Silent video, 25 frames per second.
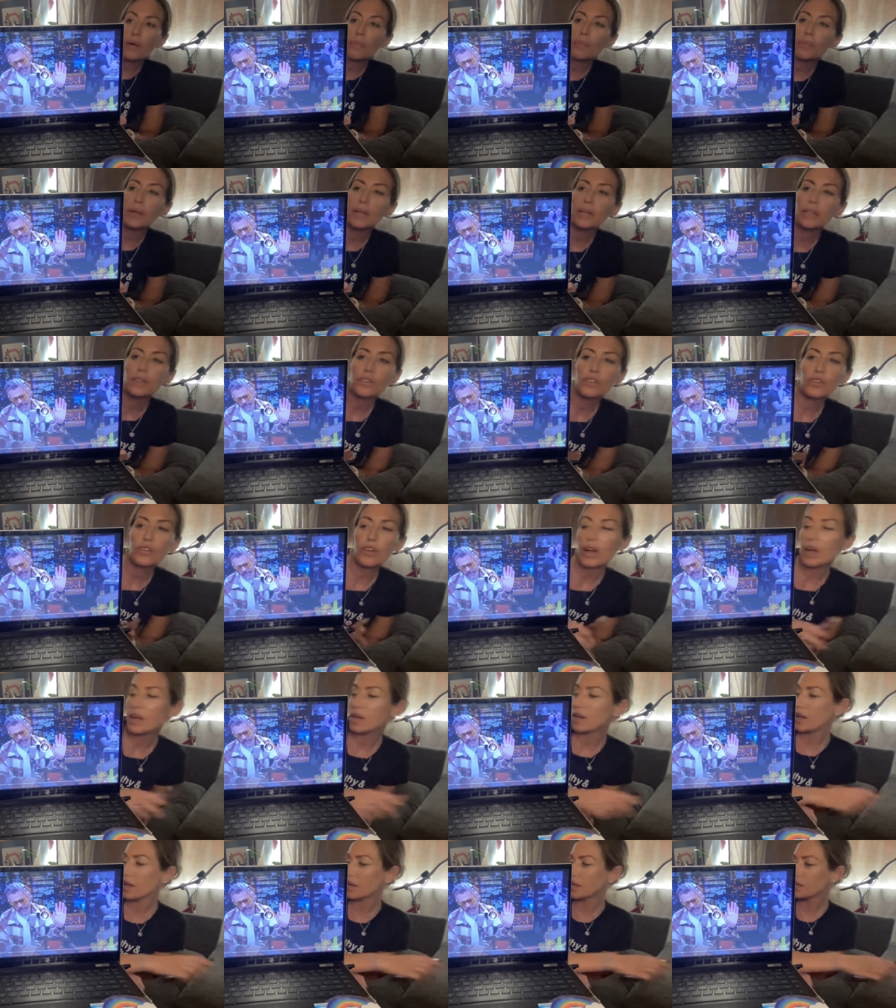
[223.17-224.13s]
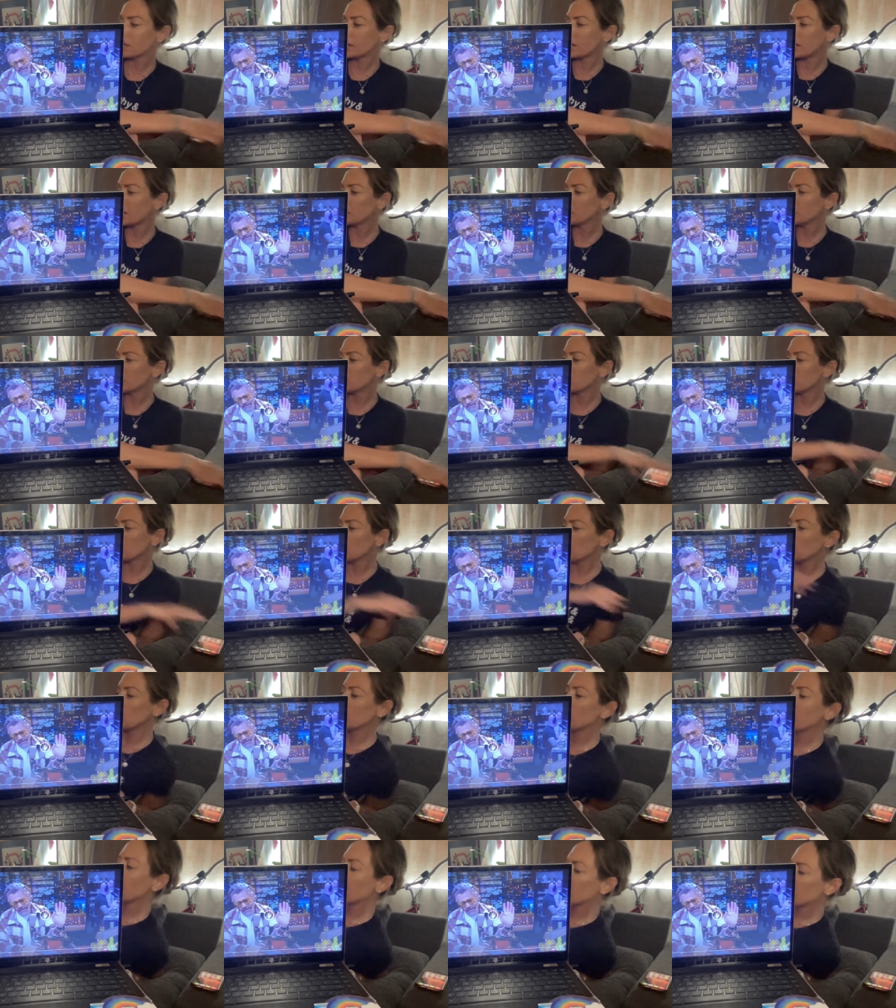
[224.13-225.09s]
I'm going to try next time to
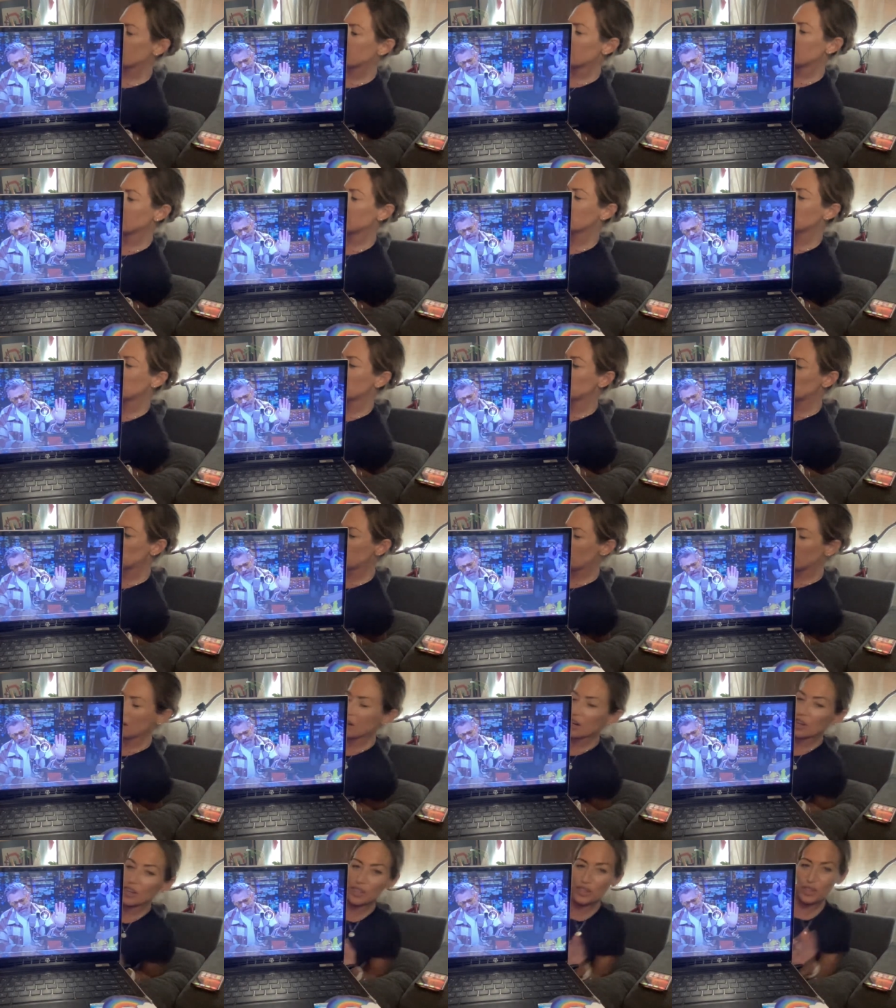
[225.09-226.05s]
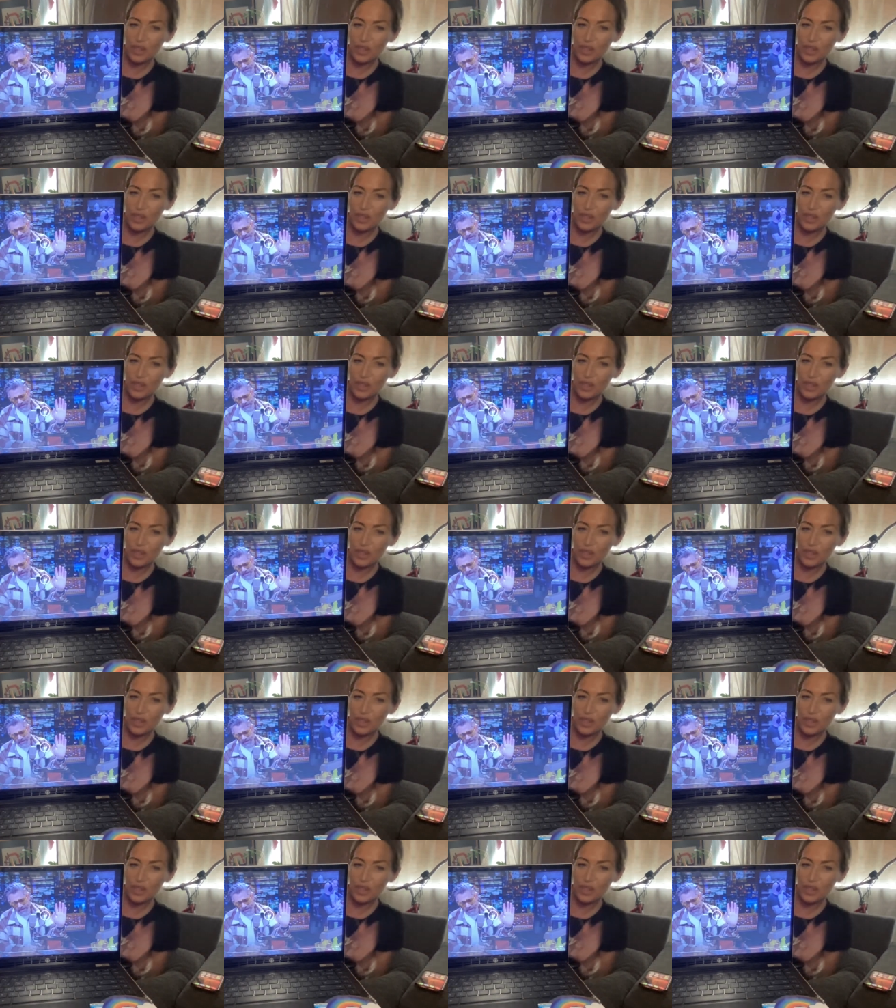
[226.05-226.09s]
move like this chair